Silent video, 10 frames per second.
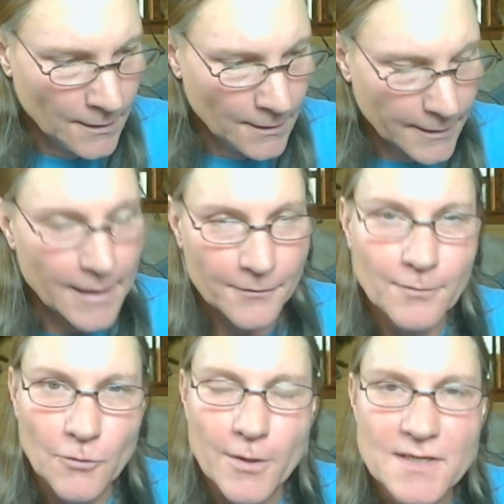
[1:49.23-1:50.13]
yeah,
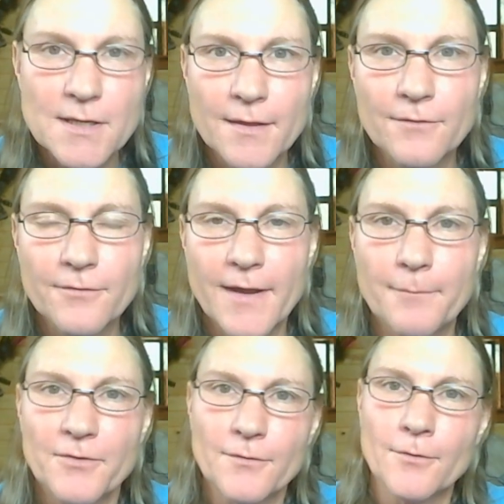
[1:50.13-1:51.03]
some crazy things have
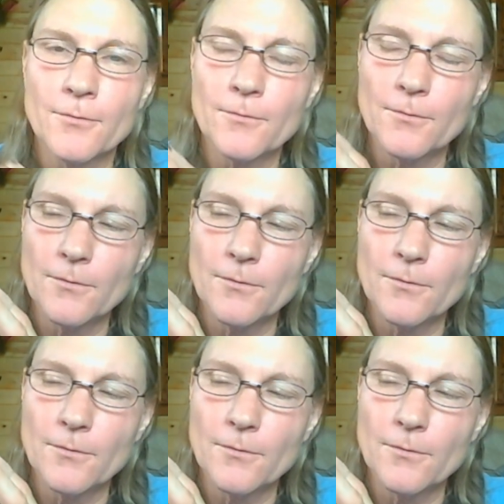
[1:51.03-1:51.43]
happened. So